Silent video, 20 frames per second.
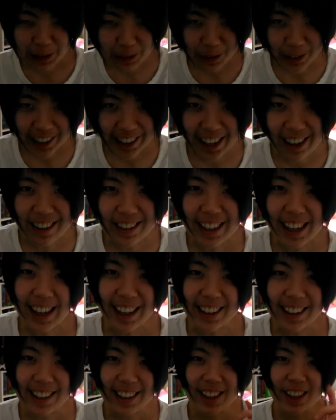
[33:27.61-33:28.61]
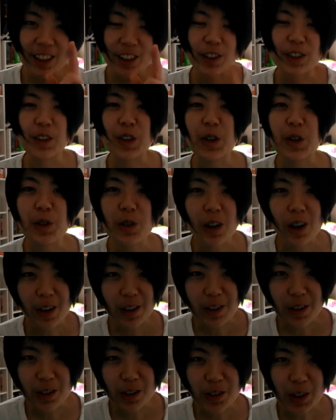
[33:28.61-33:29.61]
forget that you are
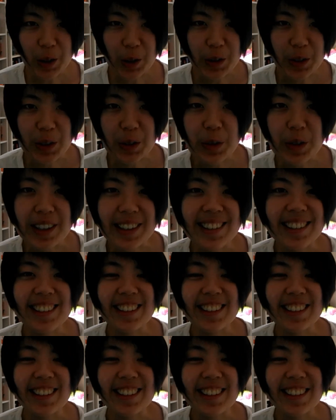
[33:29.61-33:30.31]
your chosen one.